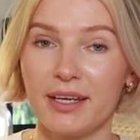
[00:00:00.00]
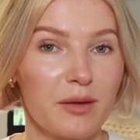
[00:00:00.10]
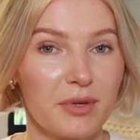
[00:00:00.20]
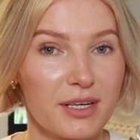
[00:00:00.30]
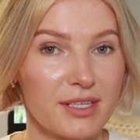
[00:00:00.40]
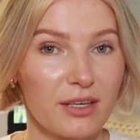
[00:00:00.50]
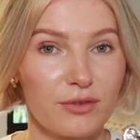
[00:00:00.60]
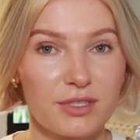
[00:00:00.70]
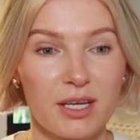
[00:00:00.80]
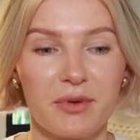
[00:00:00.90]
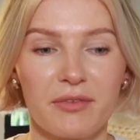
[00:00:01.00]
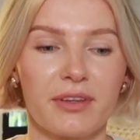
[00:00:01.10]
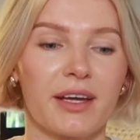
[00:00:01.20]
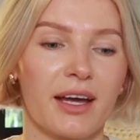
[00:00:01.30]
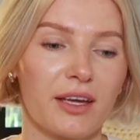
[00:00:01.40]
and because I used them I
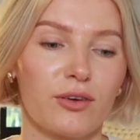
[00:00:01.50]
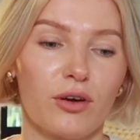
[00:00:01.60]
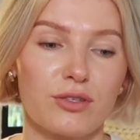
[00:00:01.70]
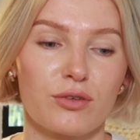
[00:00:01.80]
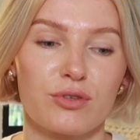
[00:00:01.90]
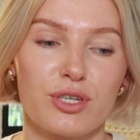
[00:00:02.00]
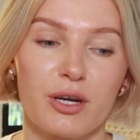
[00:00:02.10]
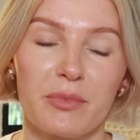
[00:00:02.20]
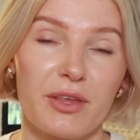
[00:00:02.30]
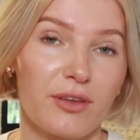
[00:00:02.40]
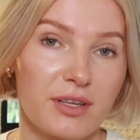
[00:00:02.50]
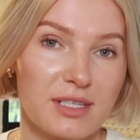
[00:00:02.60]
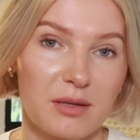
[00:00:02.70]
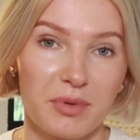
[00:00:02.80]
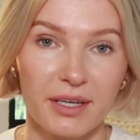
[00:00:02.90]
feel like I can also share my thoughts
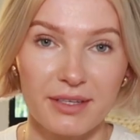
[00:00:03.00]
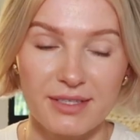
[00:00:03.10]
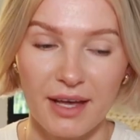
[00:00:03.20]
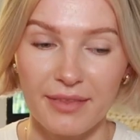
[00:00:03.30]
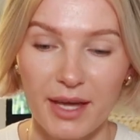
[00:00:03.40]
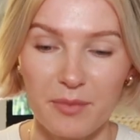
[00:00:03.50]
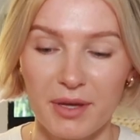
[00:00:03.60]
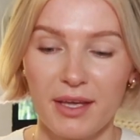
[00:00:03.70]
and opinions on them.